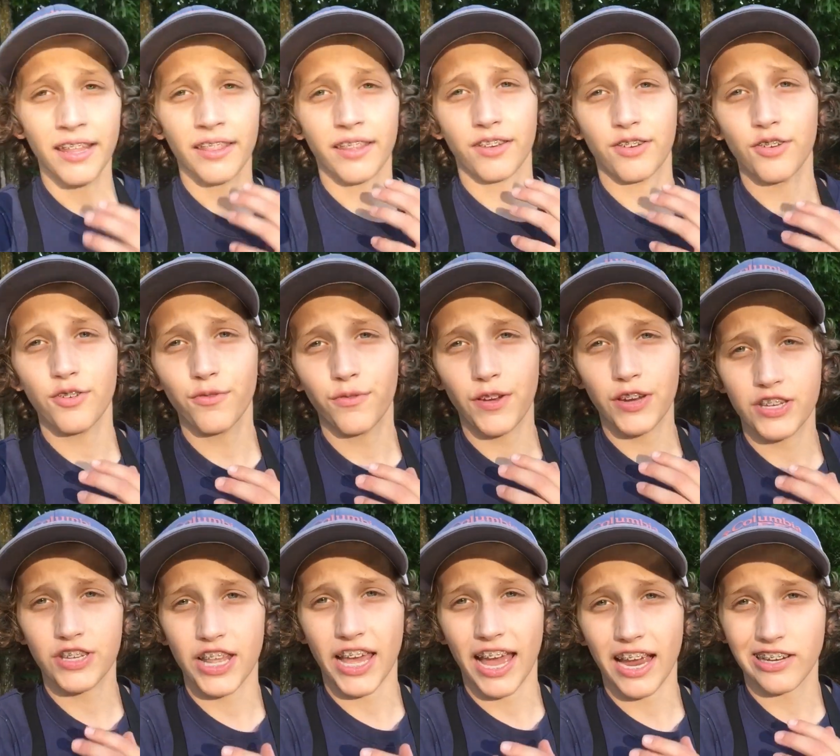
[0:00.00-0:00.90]
The two
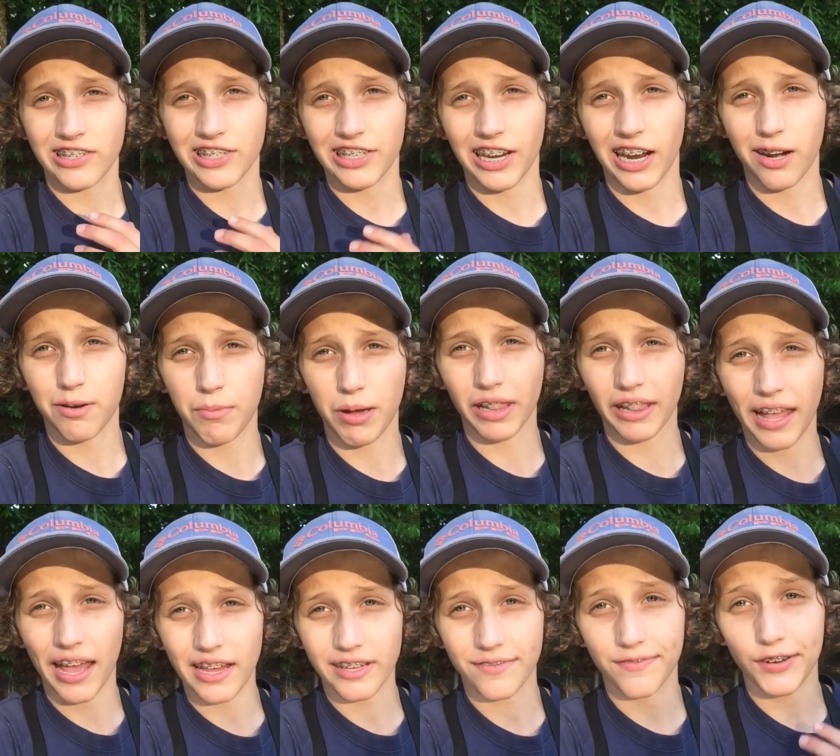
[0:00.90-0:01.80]
fish that I actually got in my
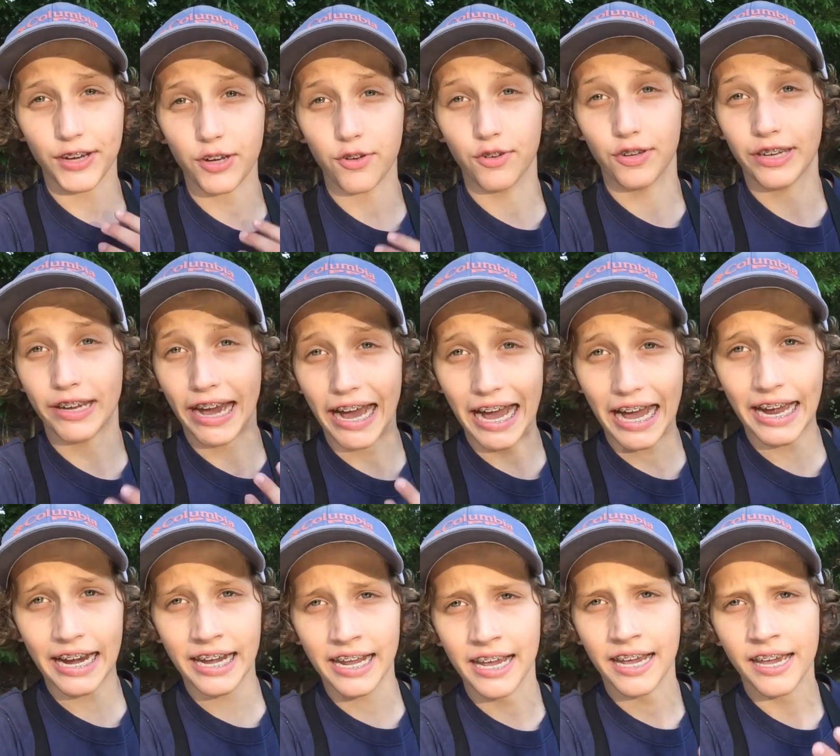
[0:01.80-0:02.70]
last video
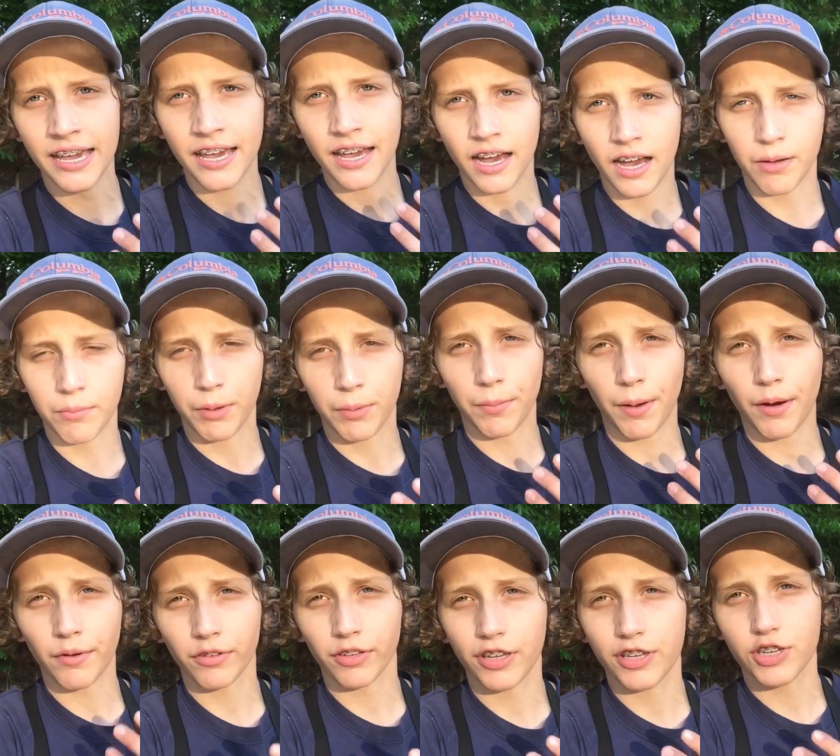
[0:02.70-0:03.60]
died. I'm
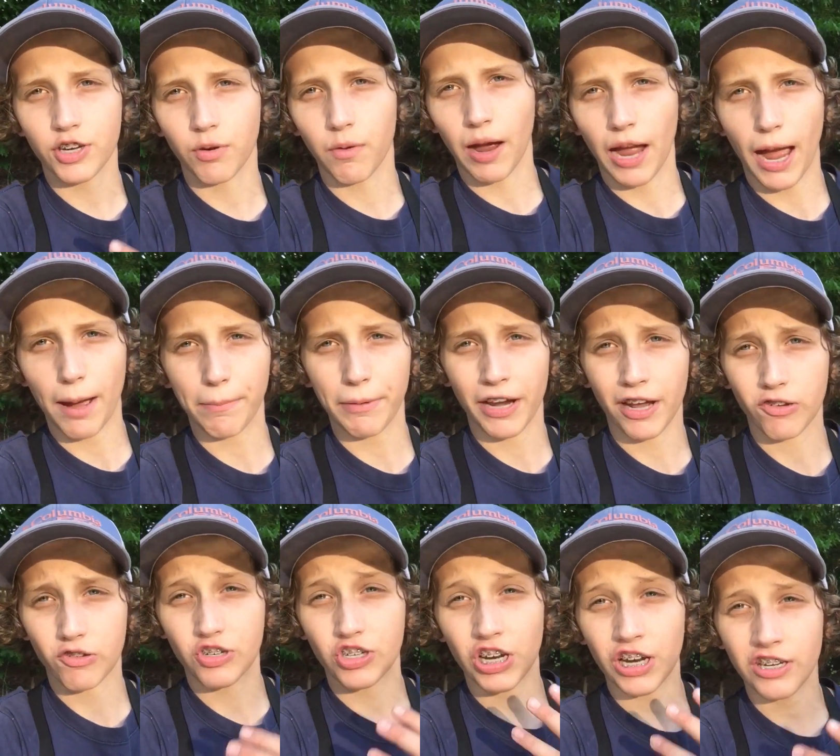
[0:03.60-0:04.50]
not really sure what happened.
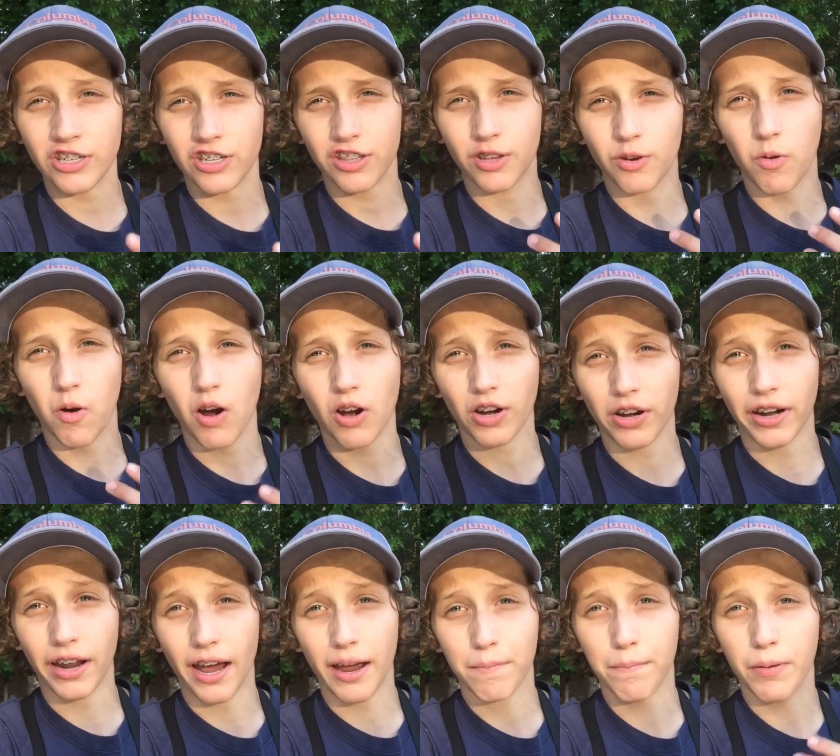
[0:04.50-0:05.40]
I was changing the water,
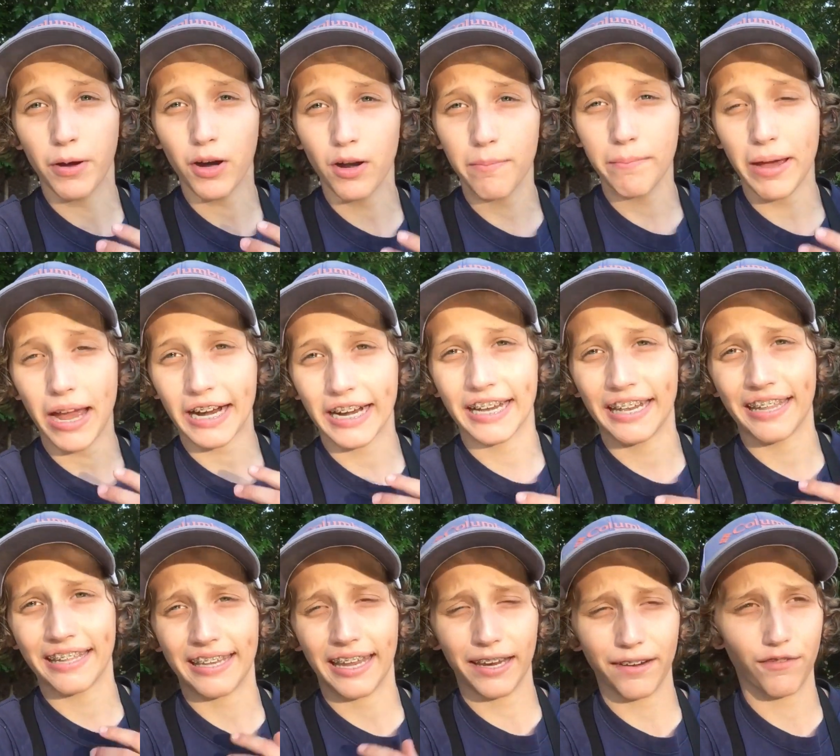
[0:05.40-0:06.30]
and I had put them back into
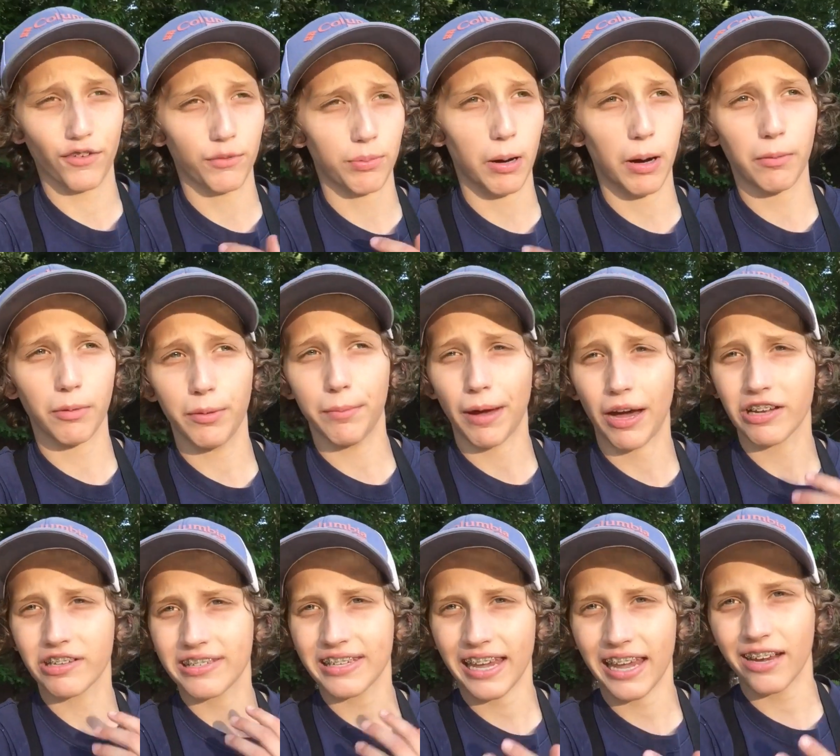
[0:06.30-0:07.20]
the tank for probably
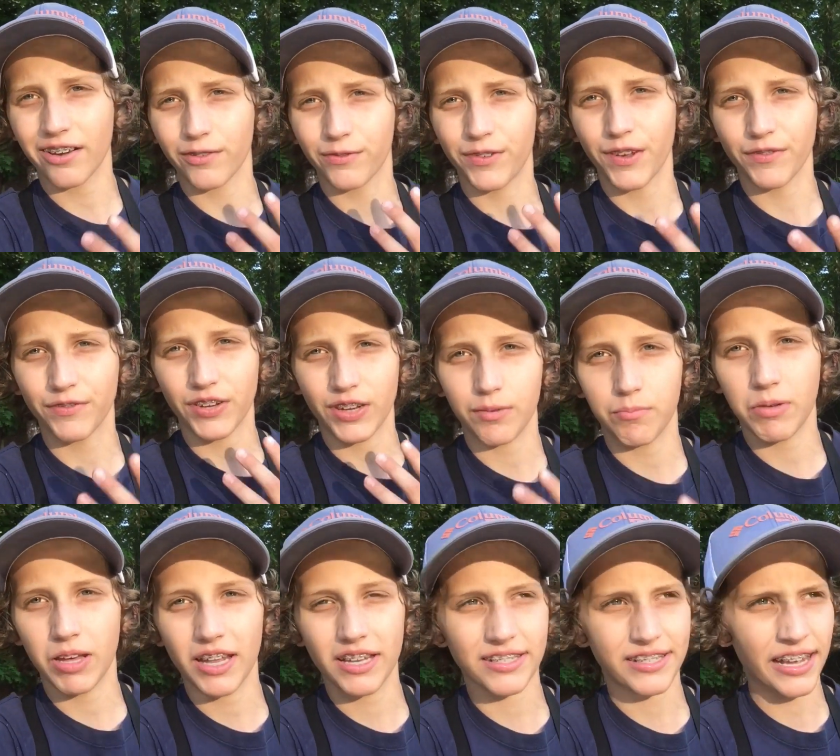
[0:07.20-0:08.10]
about 10 or 15
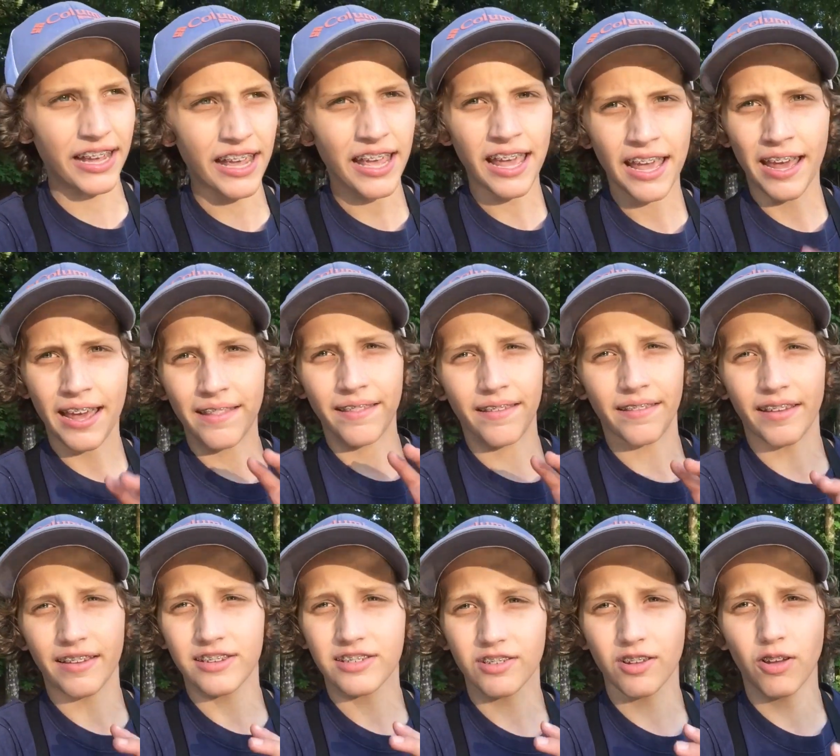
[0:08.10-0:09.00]
minutes, and then
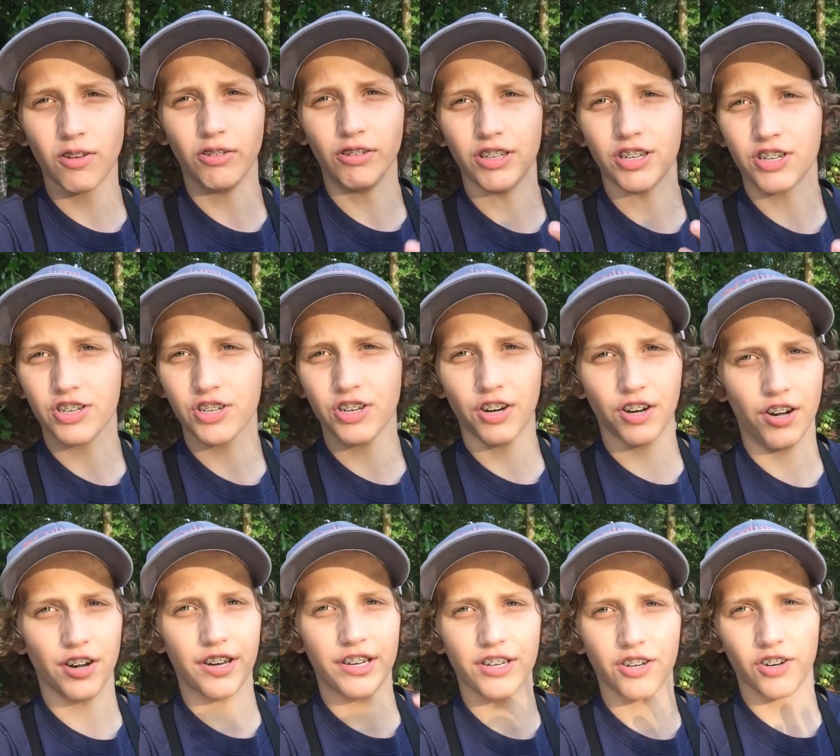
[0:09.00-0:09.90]
they slowly just
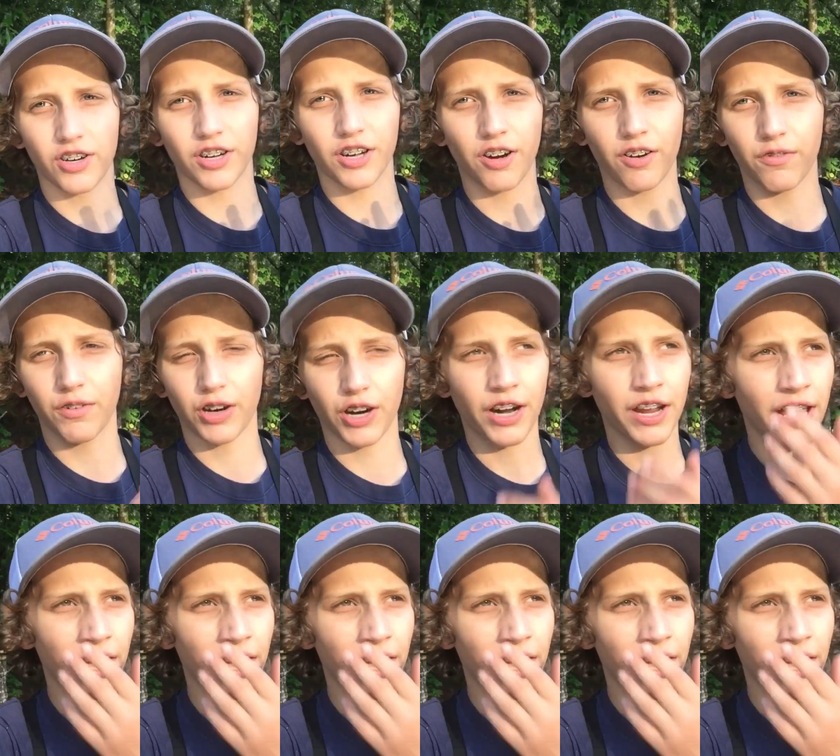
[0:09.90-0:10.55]
started to turn over.